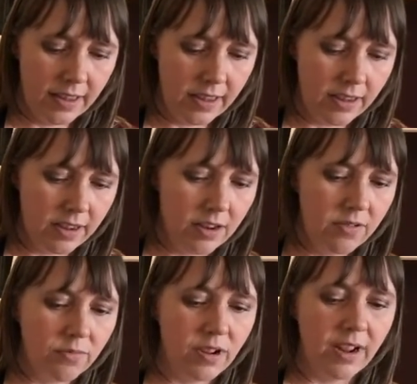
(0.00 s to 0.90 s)
You can
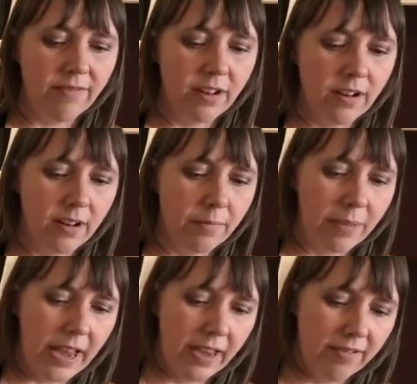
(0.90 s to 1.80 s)
use whatever
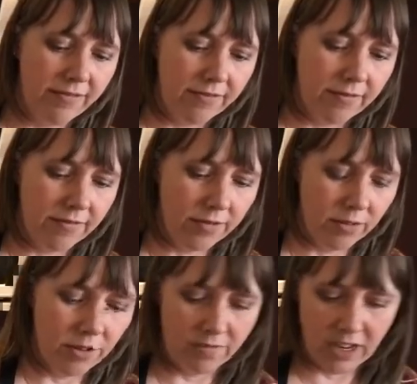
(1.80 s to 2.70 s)
bag of
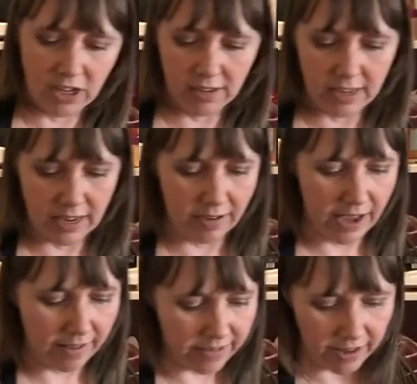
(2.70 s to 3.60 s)
frozen veggies that you
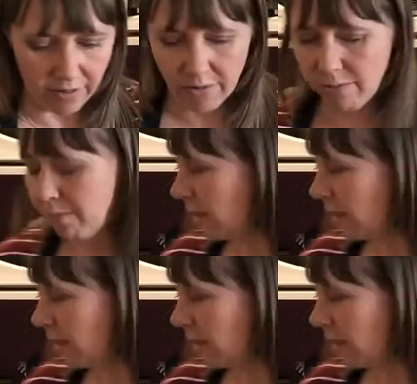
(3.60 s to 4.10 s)
have at home.